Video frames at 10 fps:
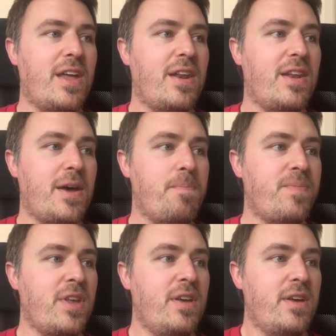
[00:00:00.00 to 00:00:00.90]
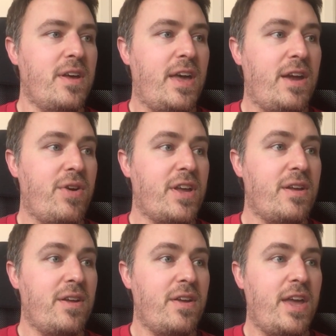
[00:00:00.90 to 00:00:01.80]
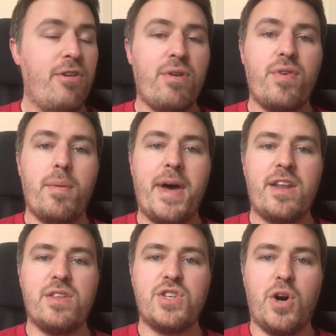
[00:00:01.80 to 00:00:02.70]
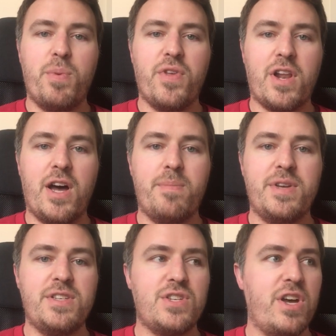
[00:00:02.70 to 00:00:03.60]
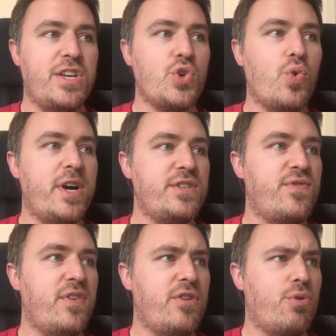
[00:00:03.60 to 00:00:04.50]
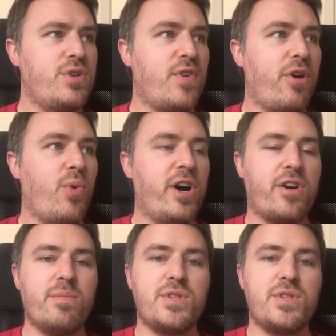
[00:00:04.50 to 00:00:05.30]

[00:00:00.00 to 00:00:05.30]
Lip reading: And hearing from the man at the top of the club is always very welcome.